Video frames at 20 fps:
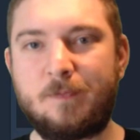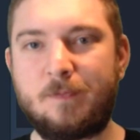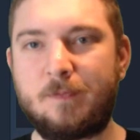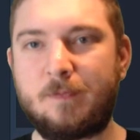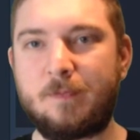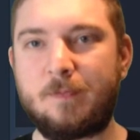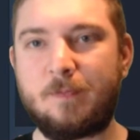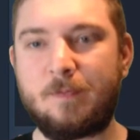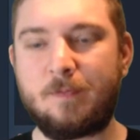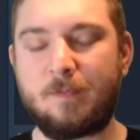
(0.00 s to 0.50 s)

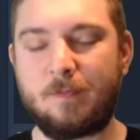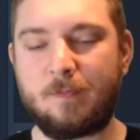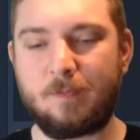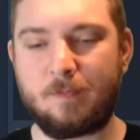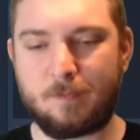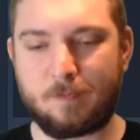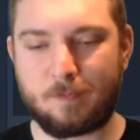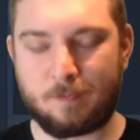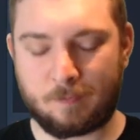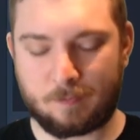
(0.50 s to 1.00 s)

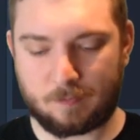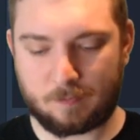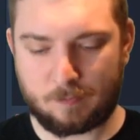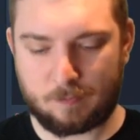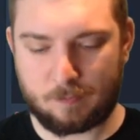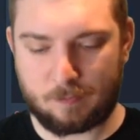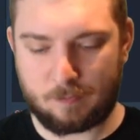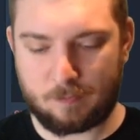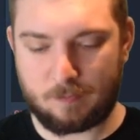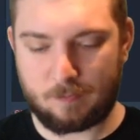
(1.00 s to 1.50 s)

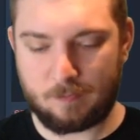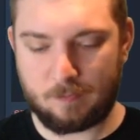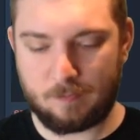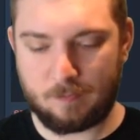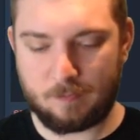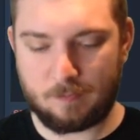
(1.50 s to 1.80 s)
(no one is talking)